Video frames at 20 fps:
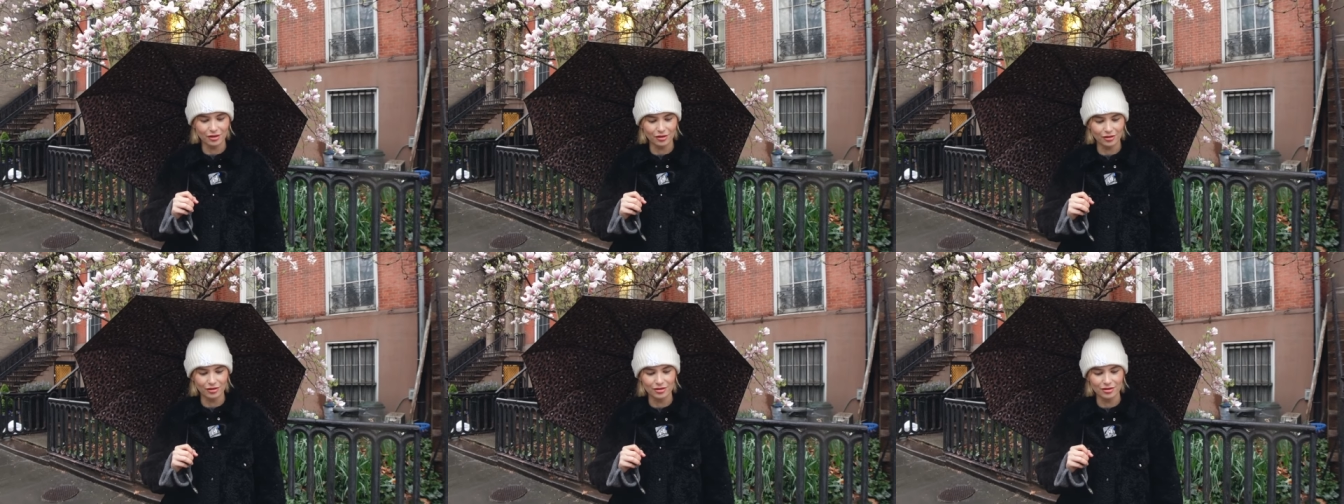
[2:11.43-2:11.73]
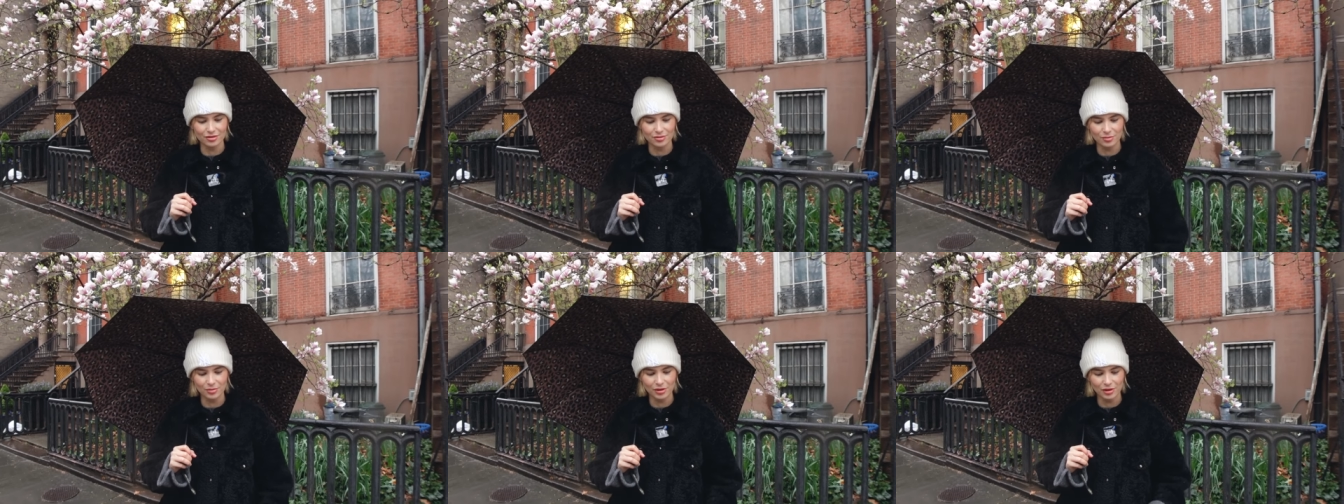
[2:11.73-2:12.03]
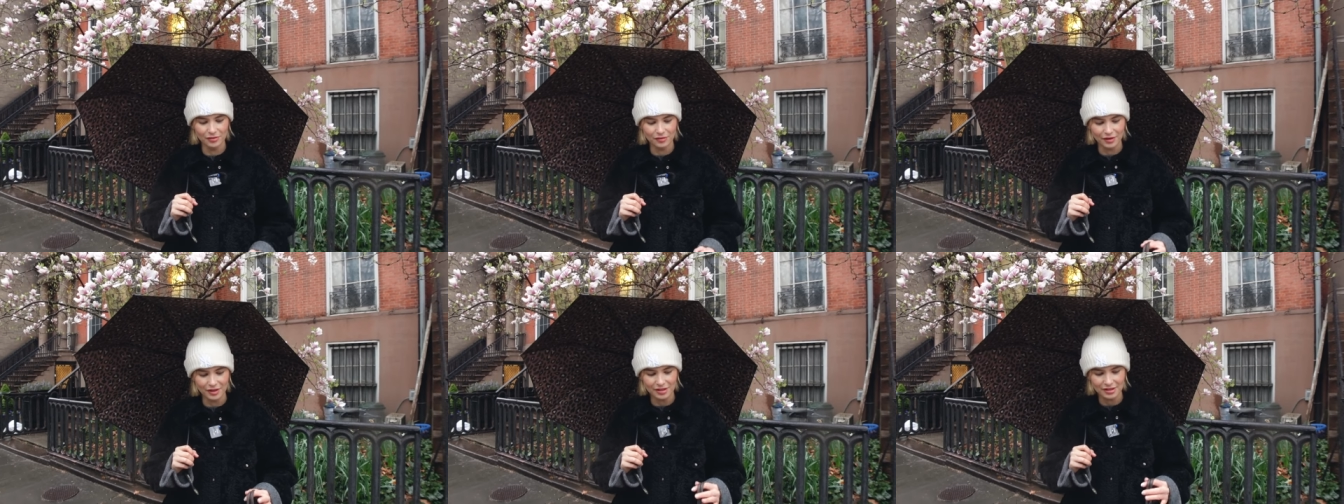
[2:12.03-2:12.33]
thought it's
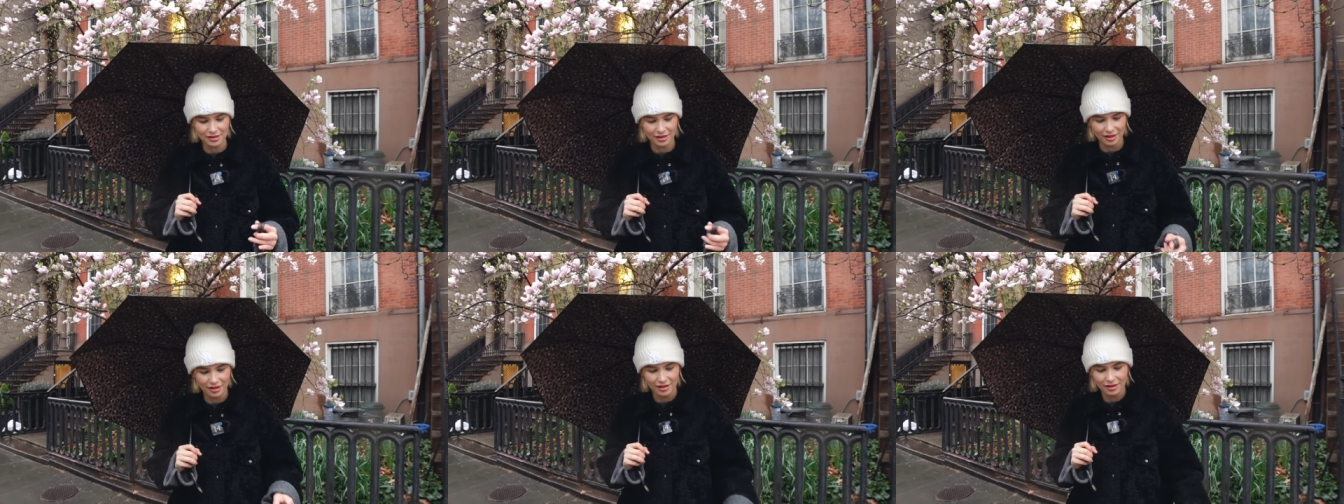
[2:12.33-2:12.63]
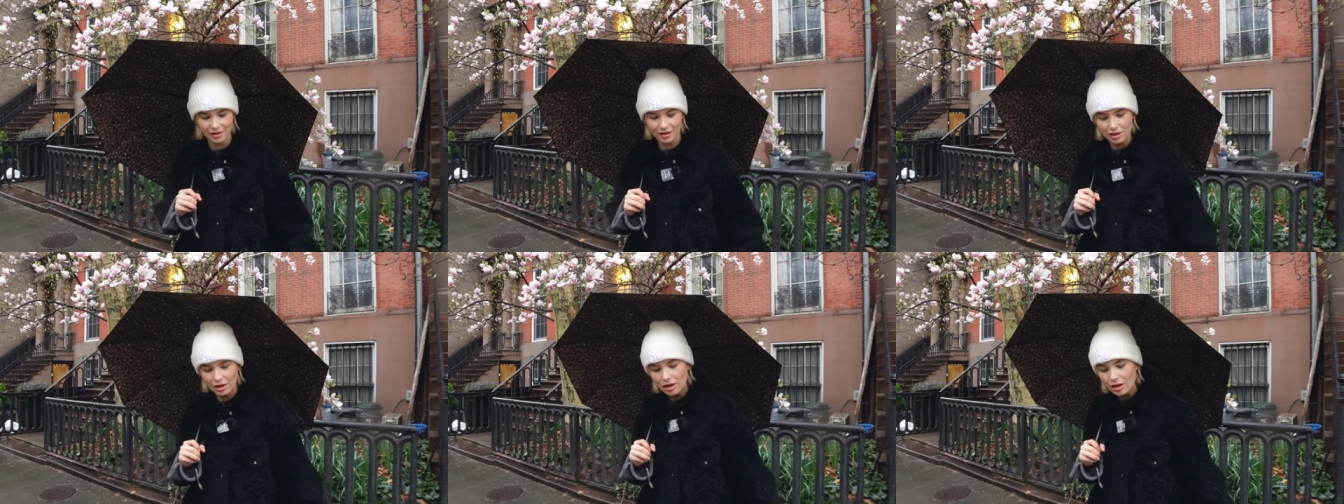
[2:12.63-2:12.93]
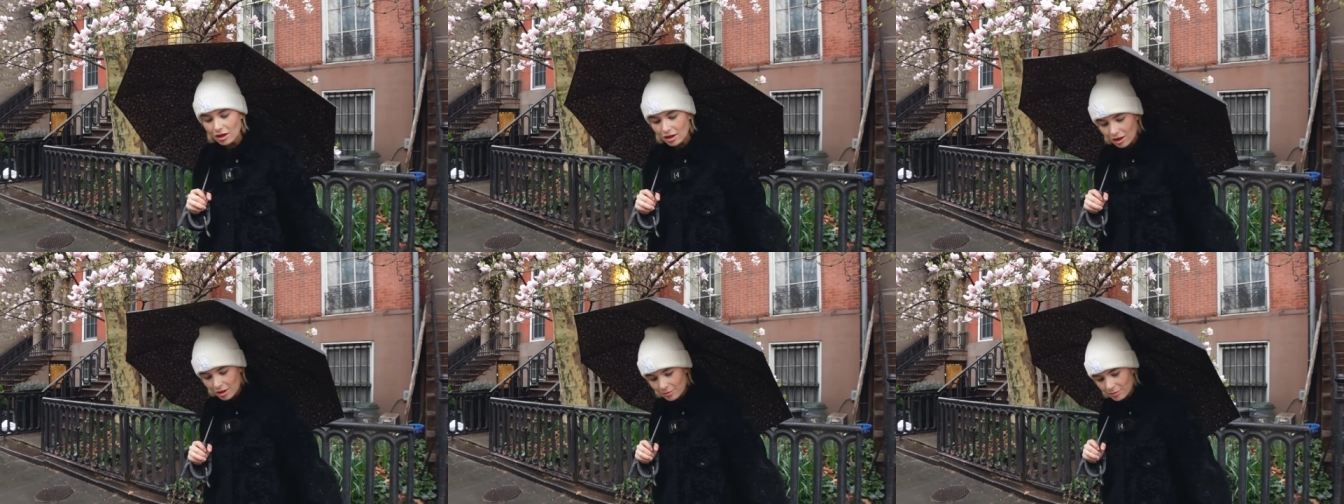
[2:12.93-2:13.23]
really fascinating.
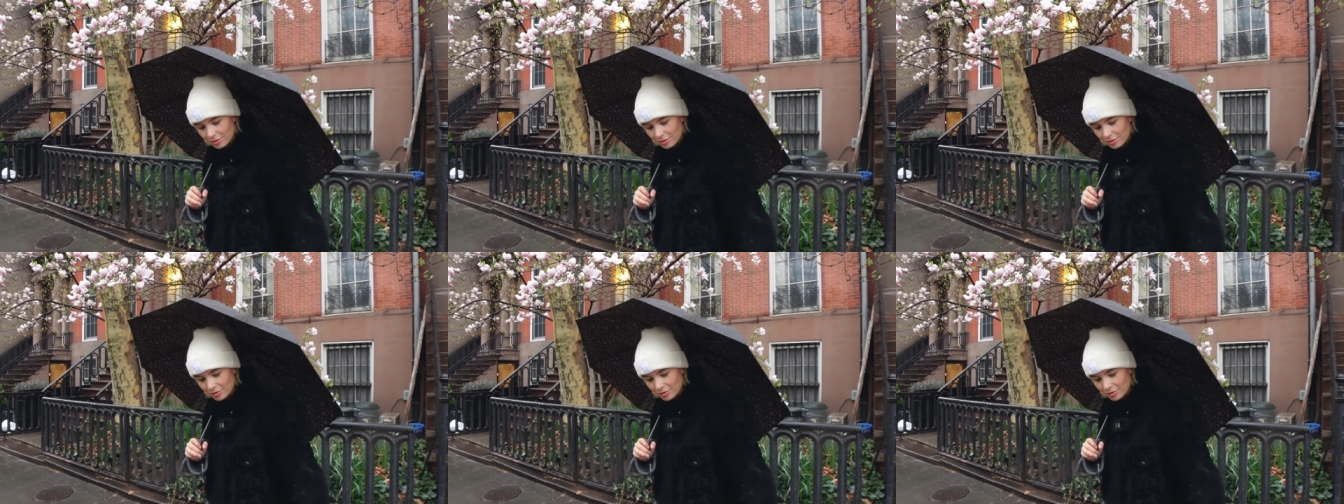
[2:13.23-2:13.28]
Come,